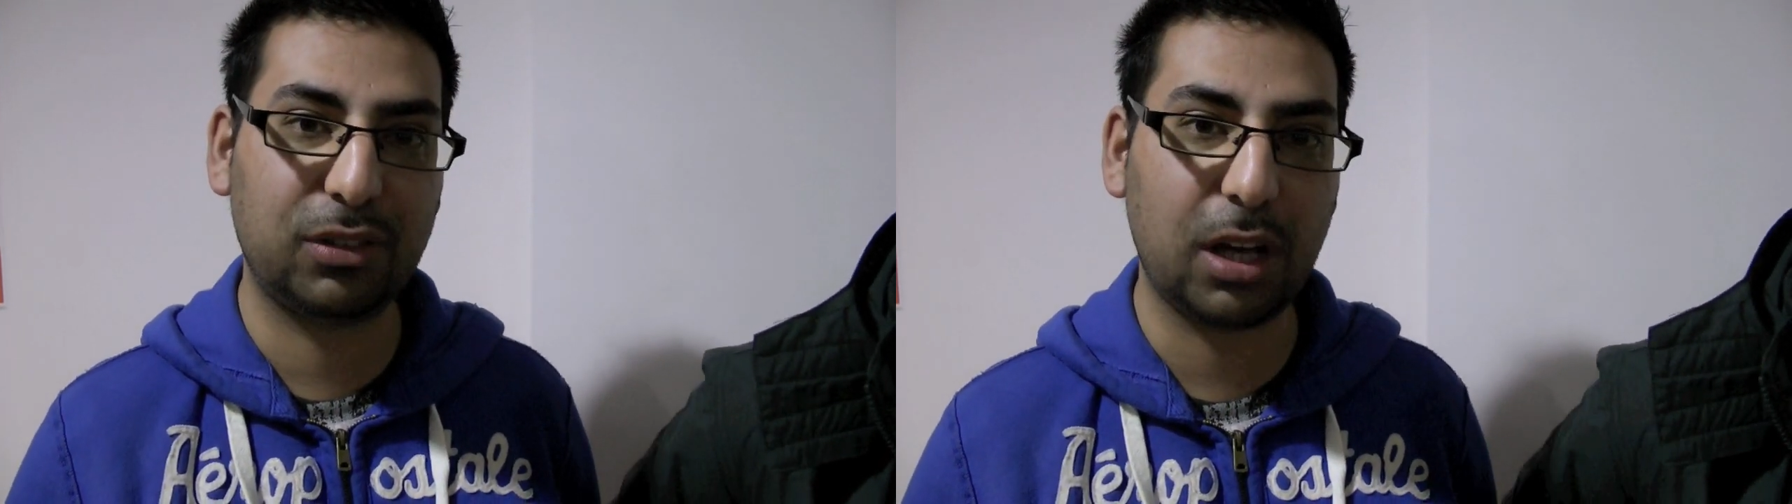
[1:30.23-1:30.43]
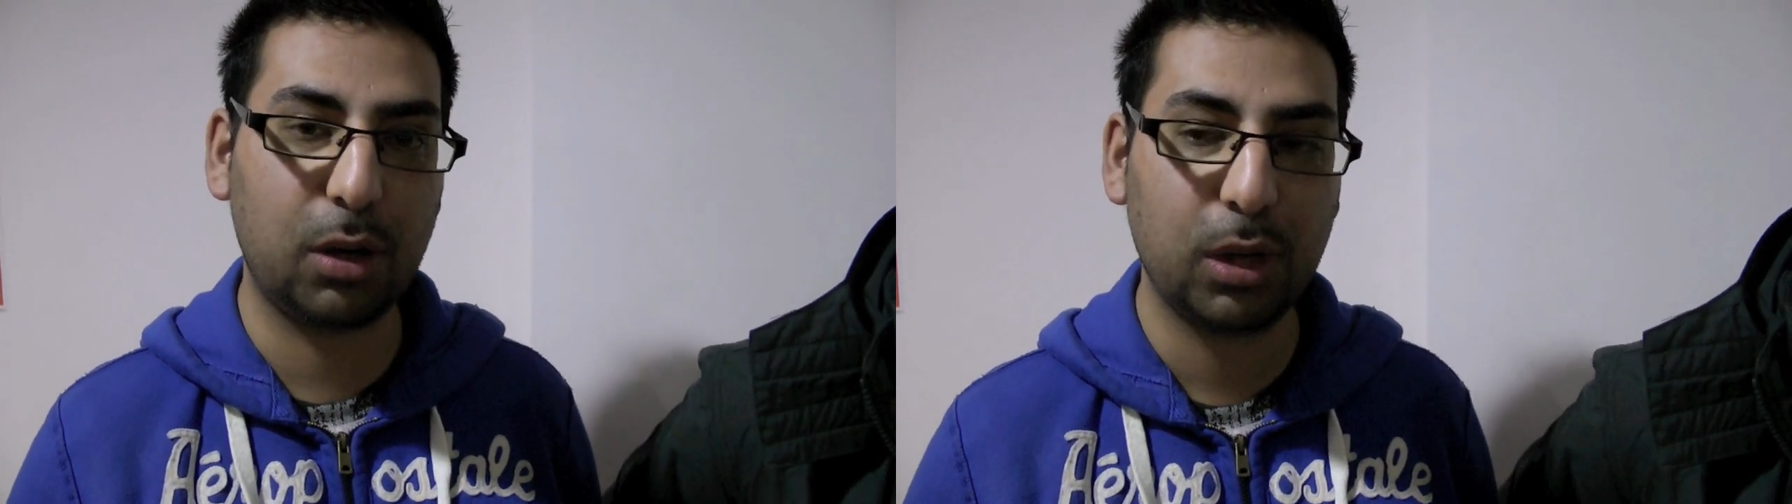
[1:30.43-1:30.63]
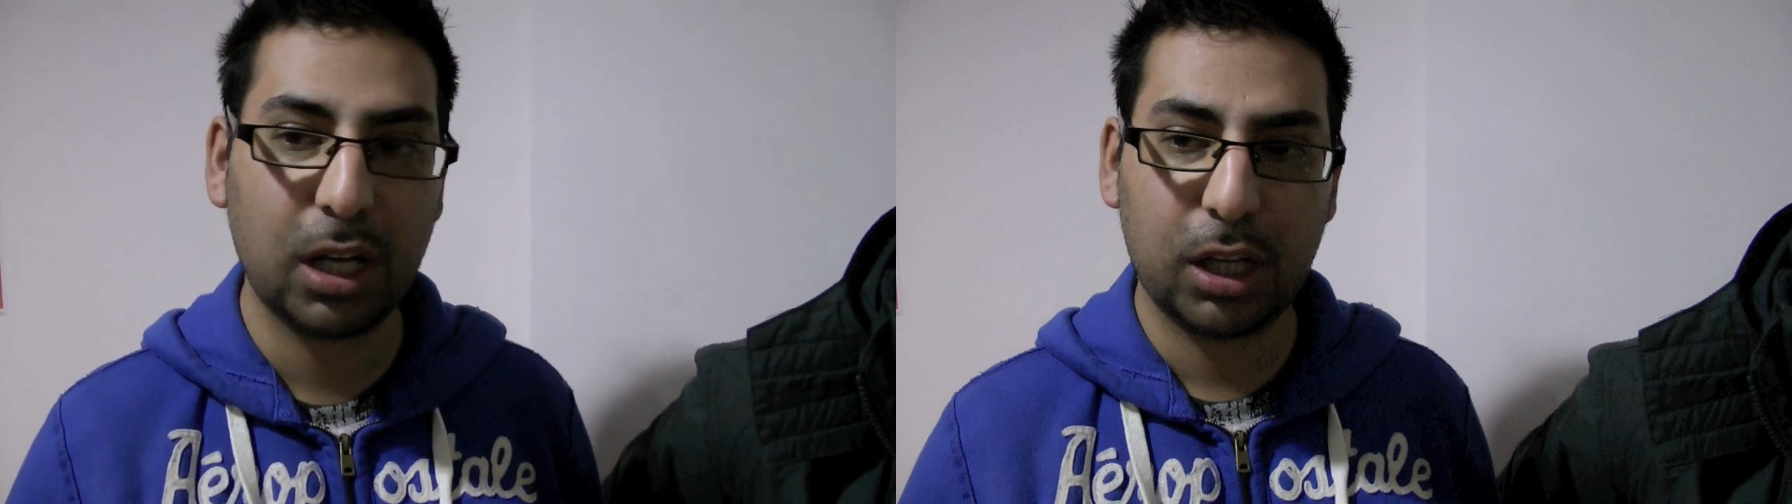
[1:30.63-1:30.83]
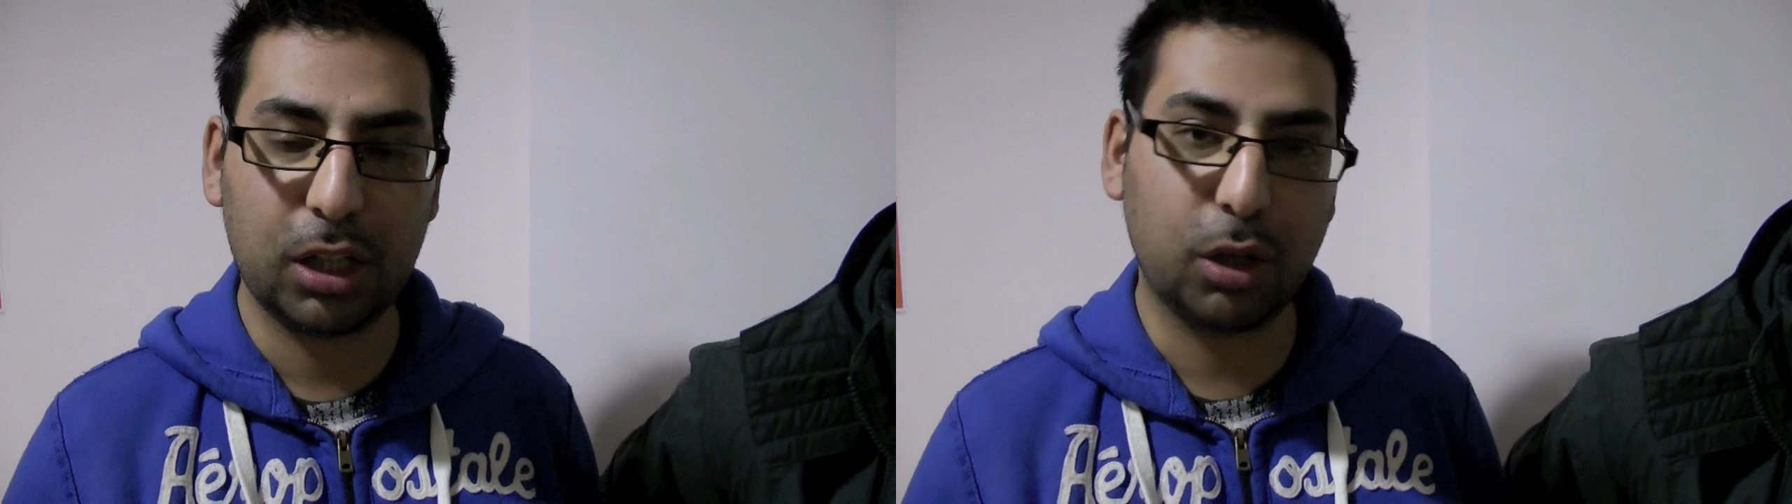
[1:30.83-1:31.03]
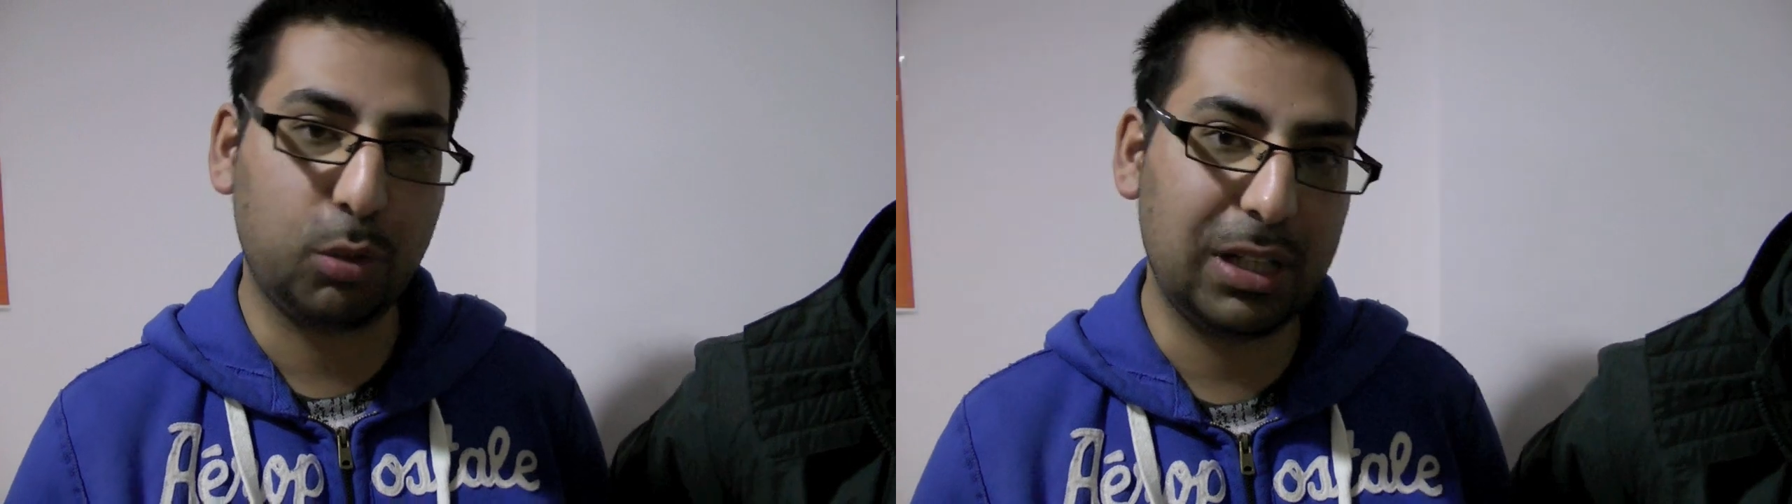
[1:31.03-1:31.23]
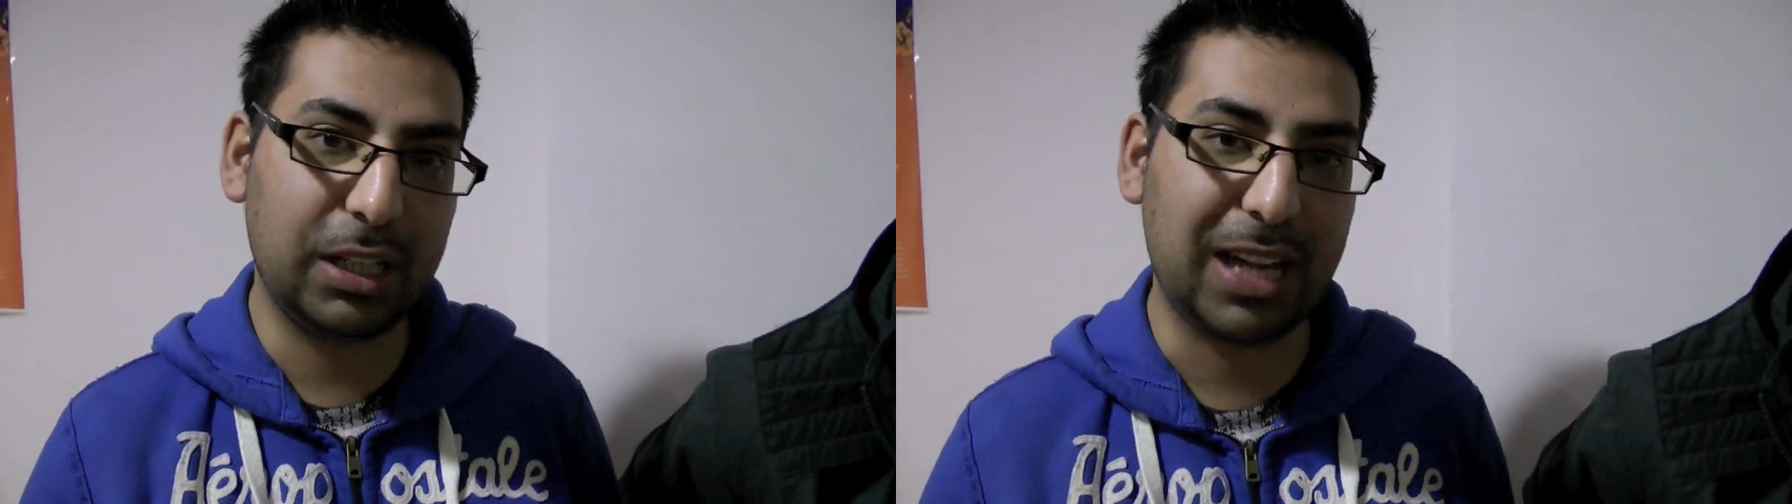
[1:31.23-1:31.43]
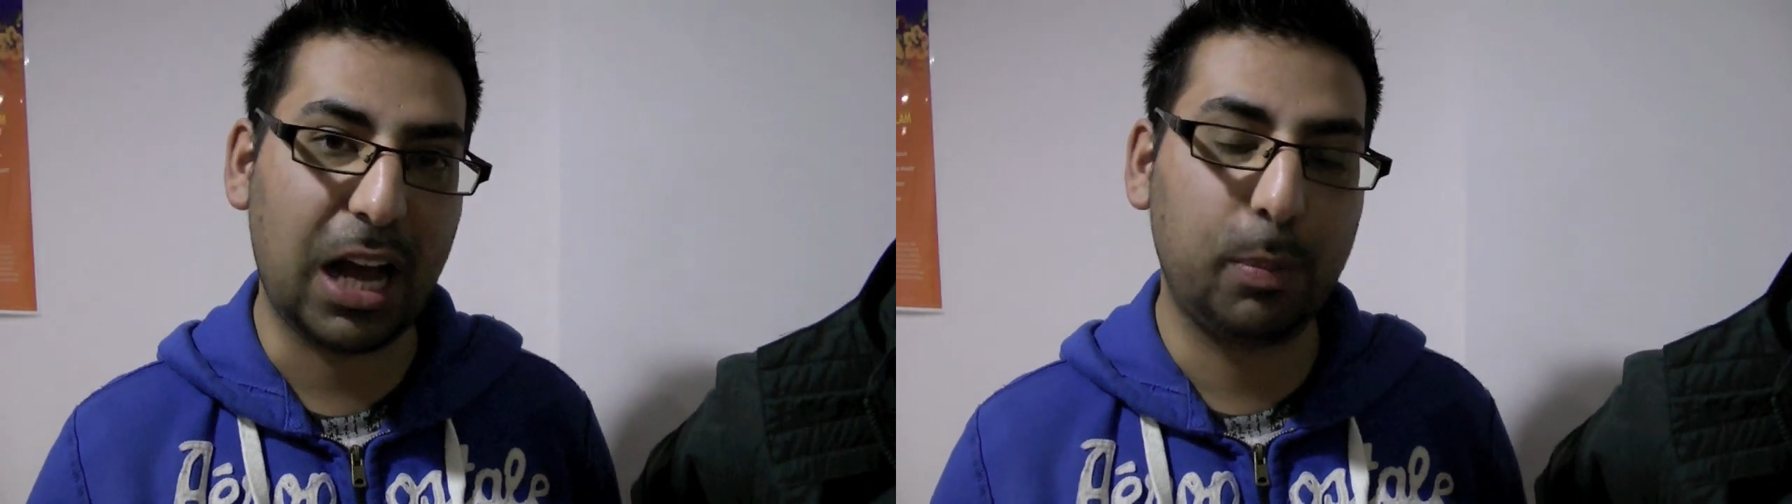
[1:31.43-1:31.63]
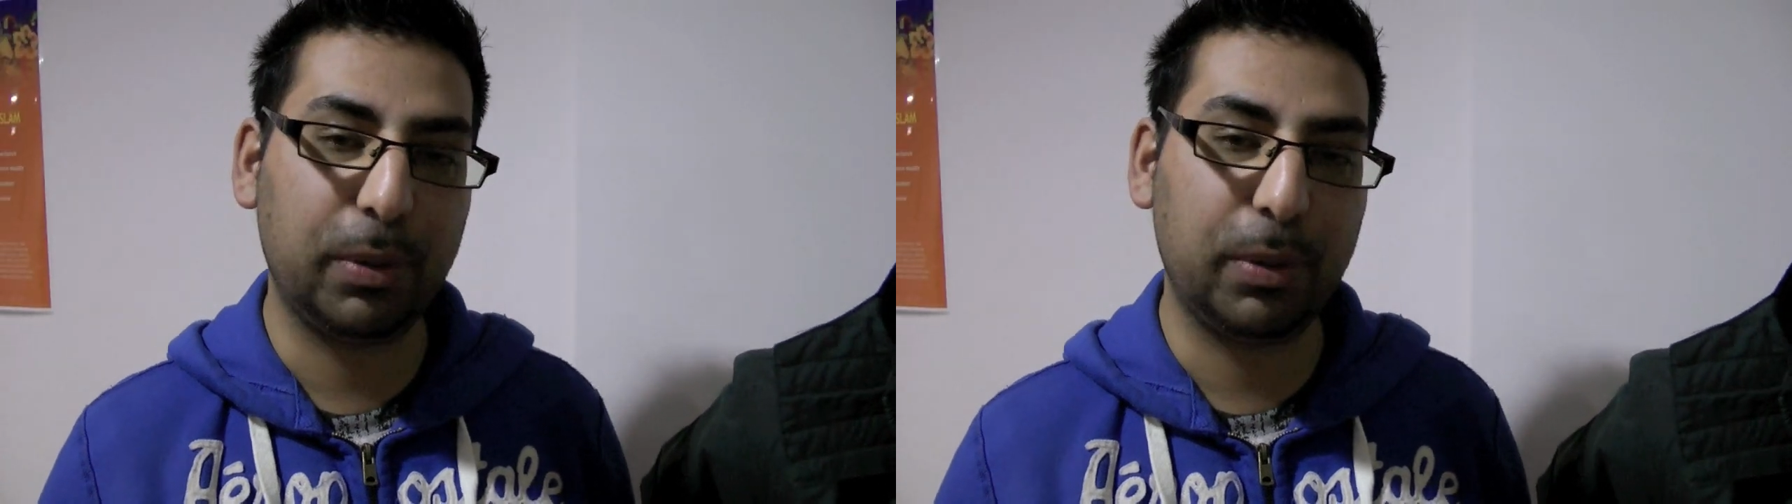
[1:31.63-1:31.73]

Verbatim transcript: So, you know, really to help